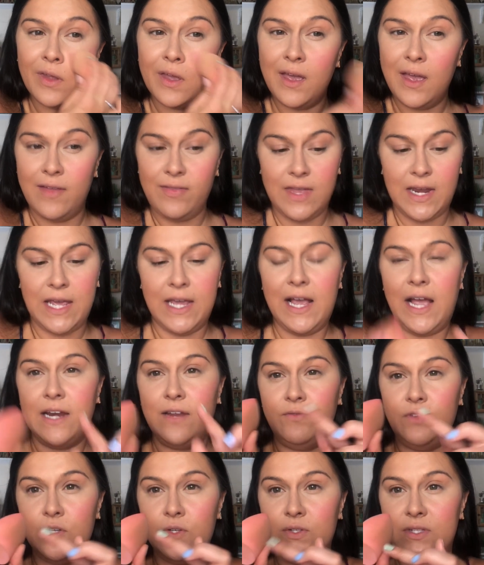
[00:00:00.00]
And then I kind
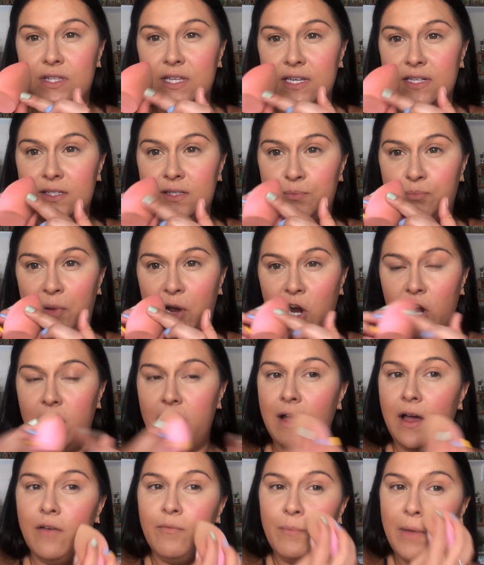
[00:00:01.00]
of use this part
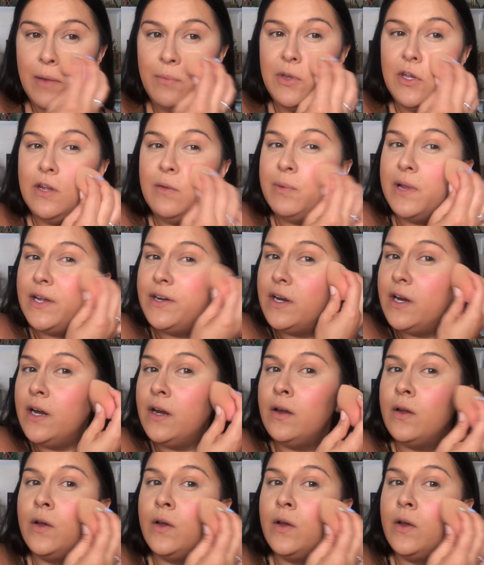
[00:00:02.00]
of my beauty blender.